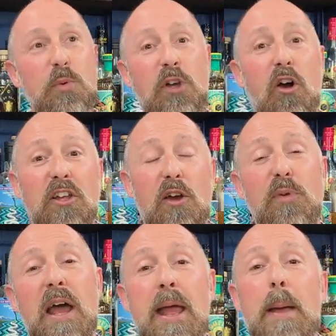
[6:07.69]
So we'll kind of
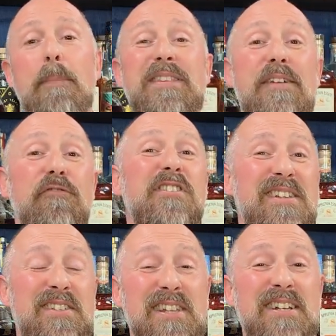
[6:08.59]
go with that. But
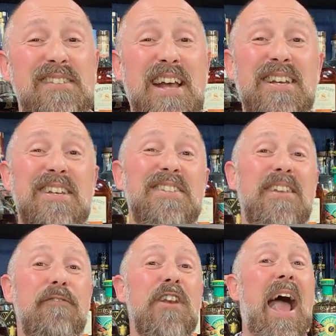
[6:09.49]
different distilling
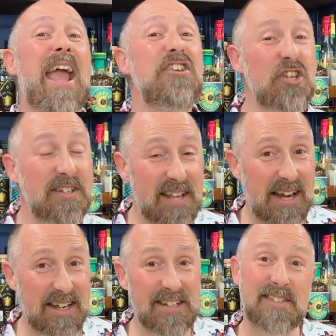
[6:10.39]
techniques, different aging
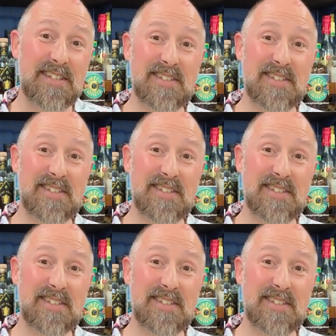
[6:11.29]
techniques.